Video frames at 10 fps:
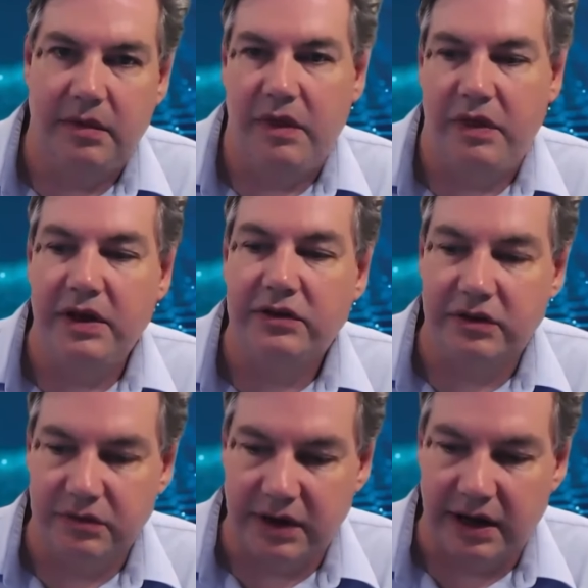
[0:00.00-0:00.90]
This
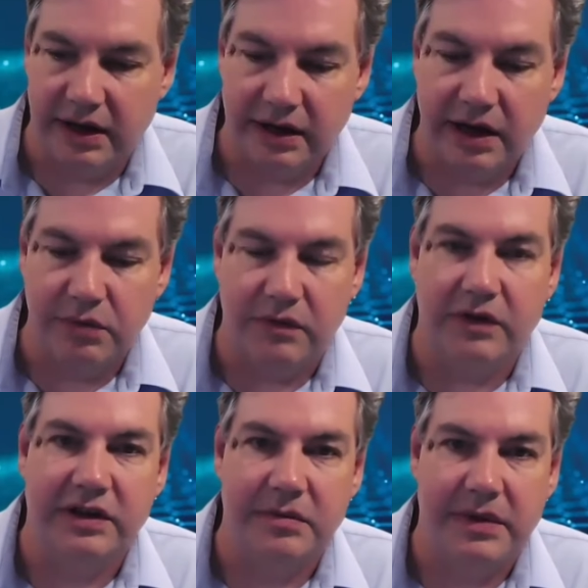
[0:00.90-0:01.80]
is saying, okay, we've
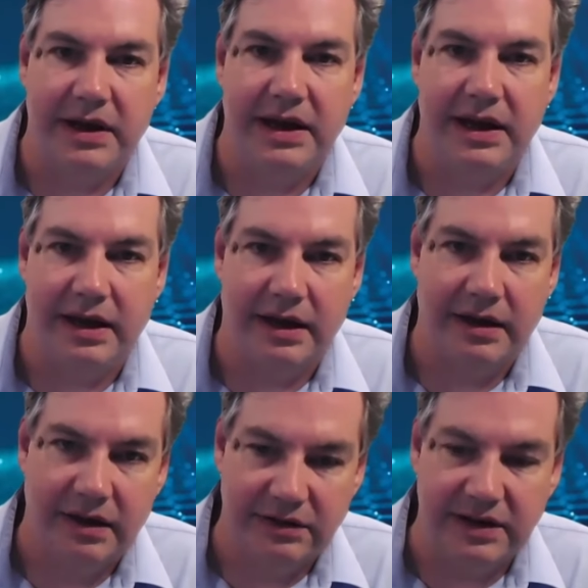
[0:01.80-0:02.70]
got something
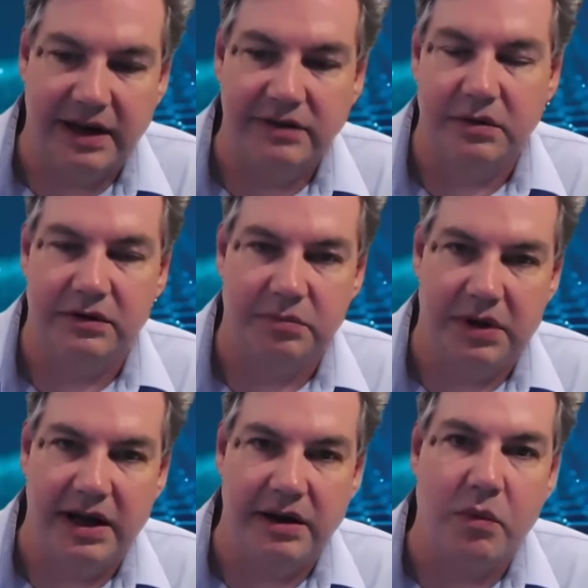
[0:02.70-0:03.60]
here, starts to
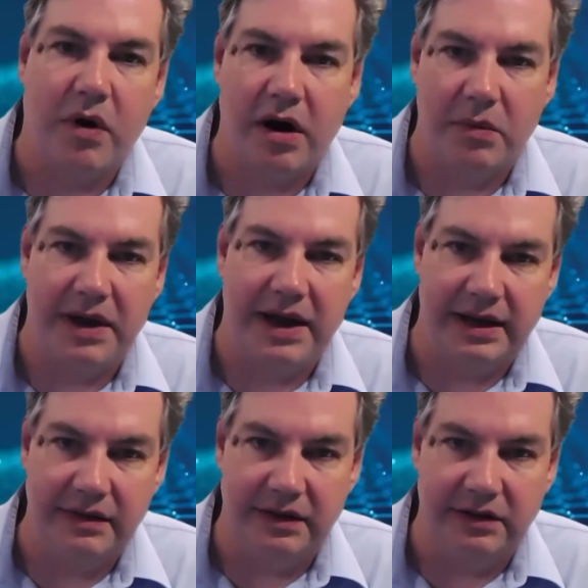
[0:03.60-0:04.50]
explain why we're
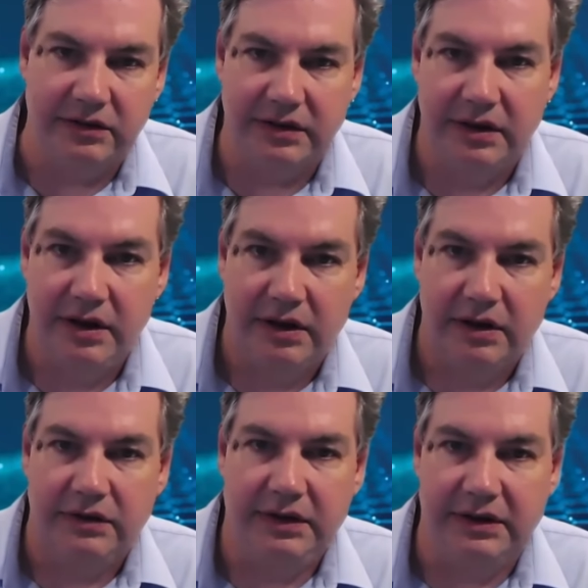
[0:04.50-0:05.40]
getting this
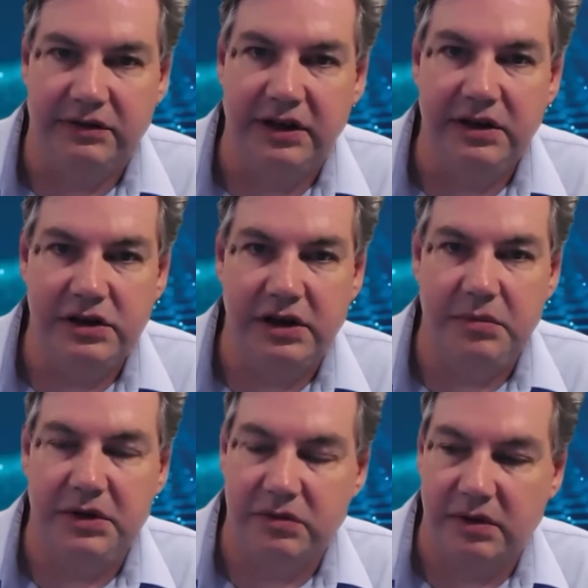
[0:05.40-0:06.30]

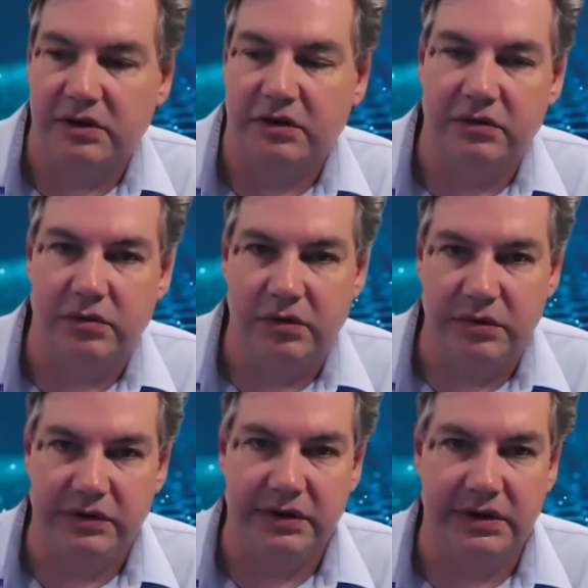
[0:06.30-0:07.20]
synergy between
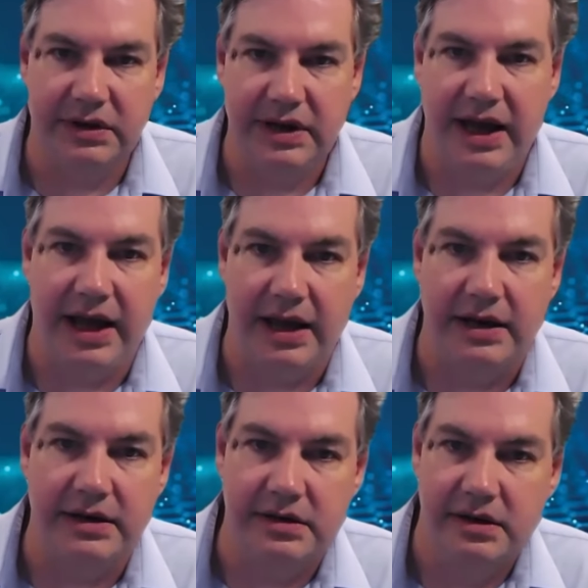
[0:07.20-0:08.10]
doxorubicin
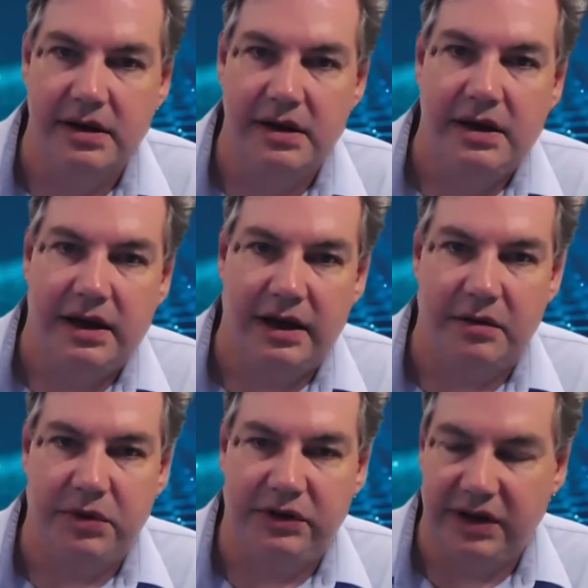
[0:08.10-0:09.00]
and
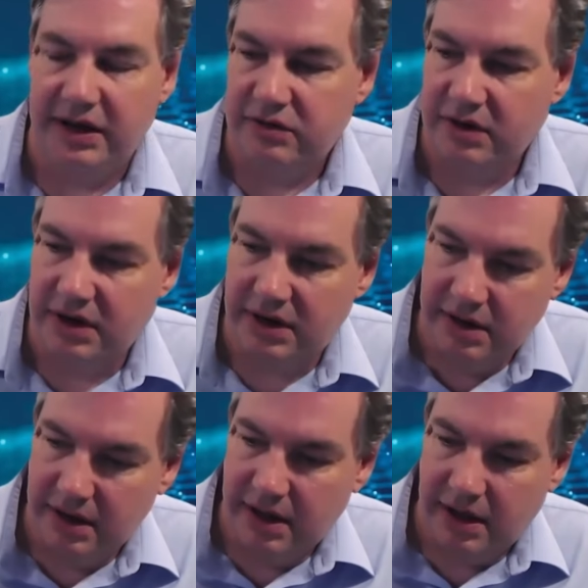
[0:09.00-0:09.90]
Bisantrene.
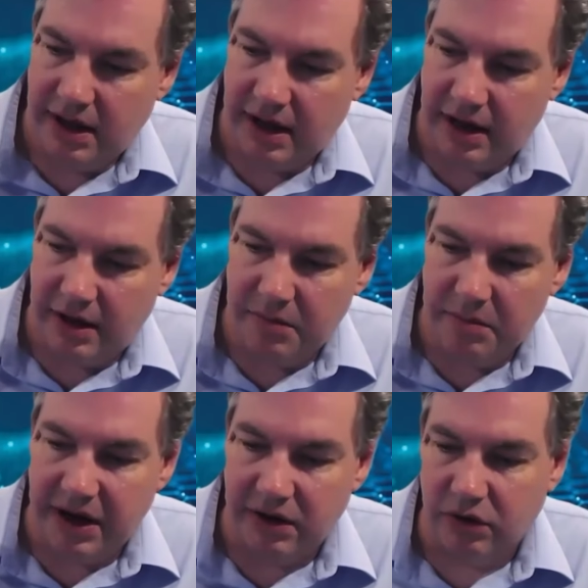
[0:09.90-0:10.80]

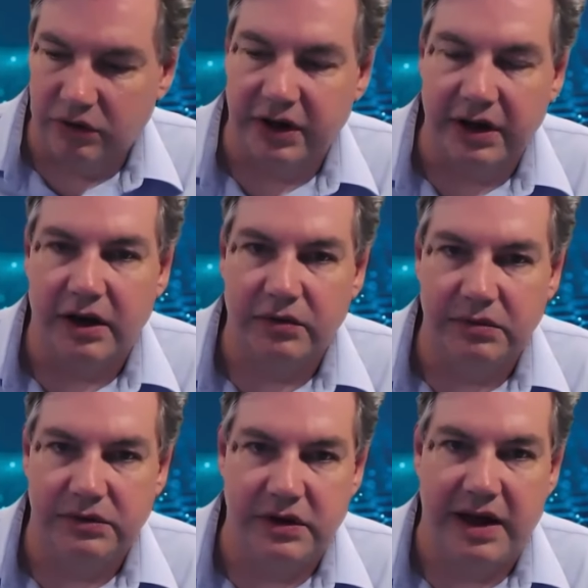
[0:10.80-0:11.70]
But it also goes
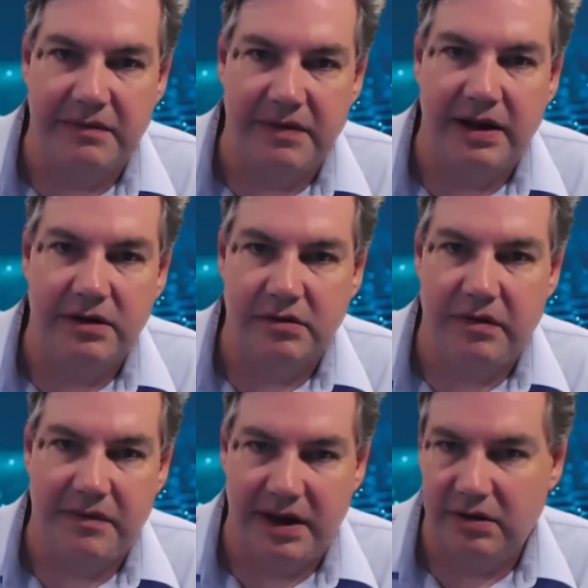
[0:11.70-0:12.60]
to that
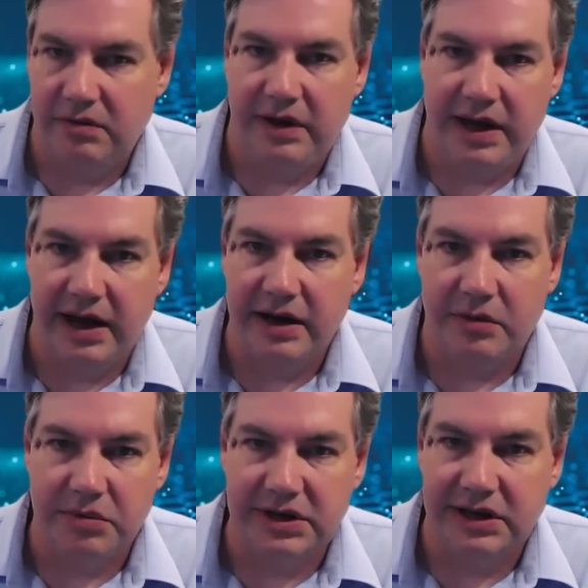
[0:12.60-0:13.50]
value, the value of the
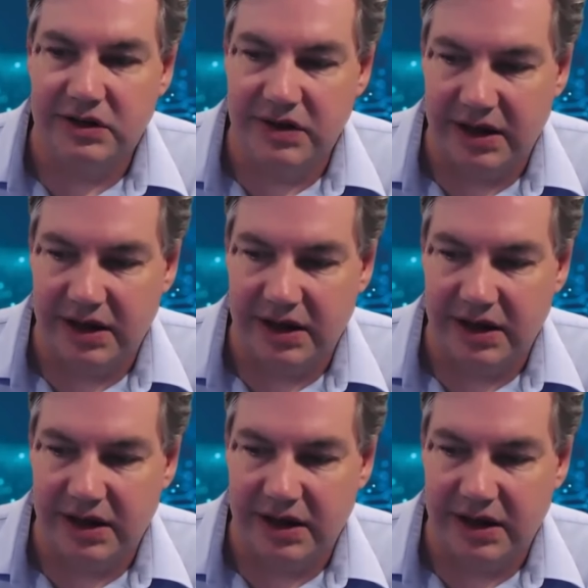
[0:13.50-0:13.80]
cardioprotection.